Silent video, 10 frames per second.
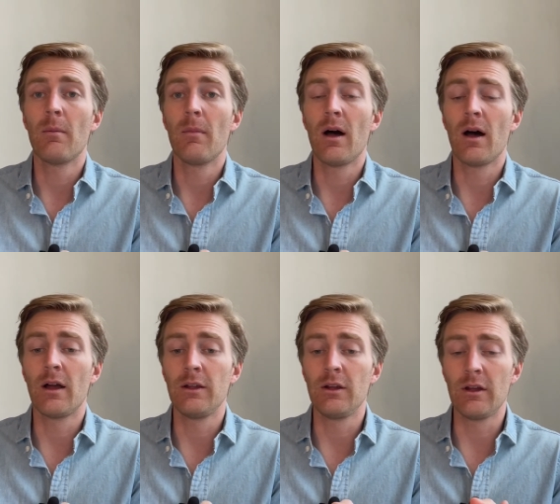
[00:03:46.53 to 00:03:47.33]
Uh,
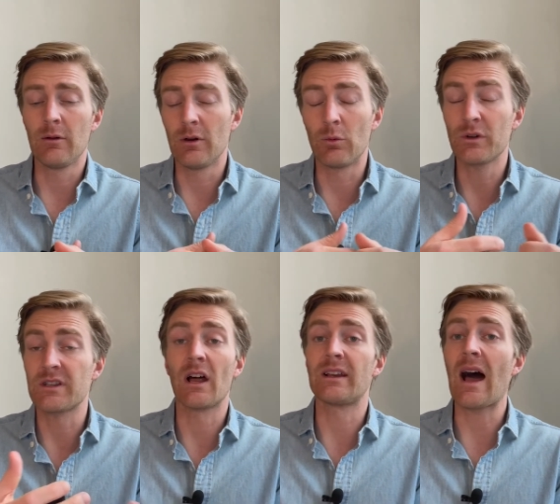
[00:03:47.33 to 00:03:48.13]
it, it,
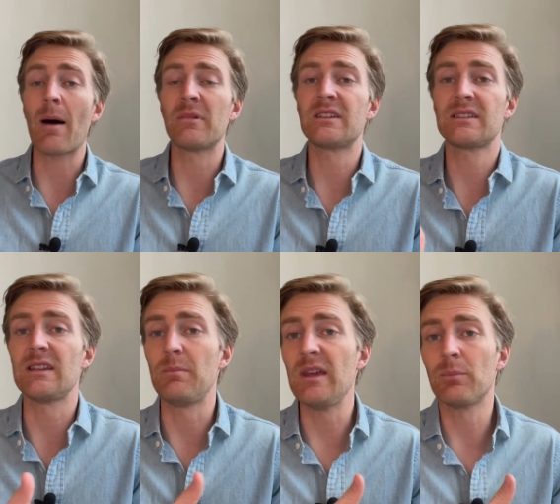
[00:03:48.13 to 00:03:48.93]
wasn't uncommon to see
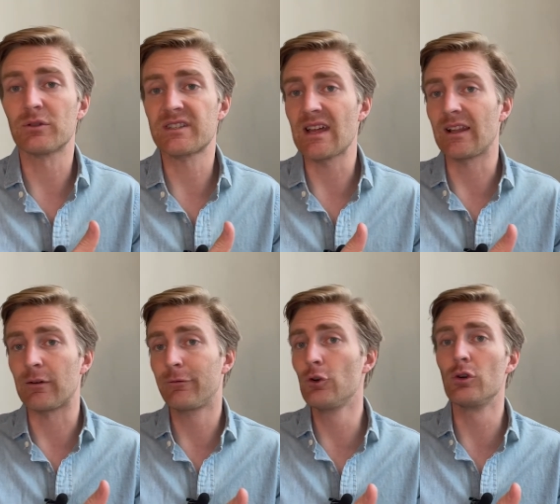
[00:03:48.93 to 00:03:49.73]
people selling
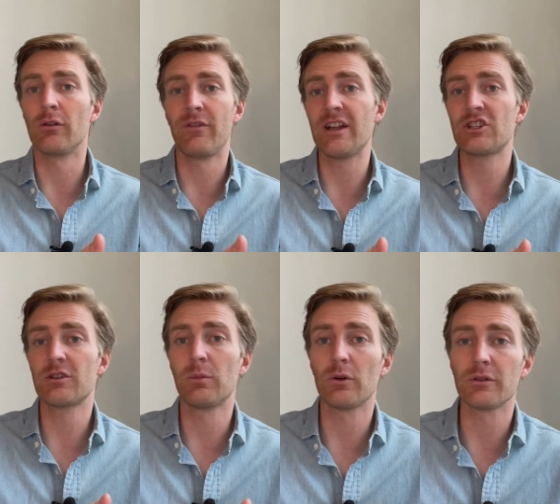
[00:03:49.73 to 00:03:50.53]
fruit or
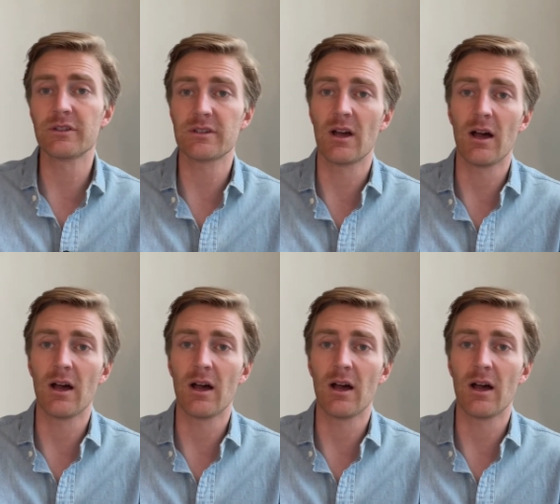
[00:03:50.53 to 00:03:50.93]
vegetables uh,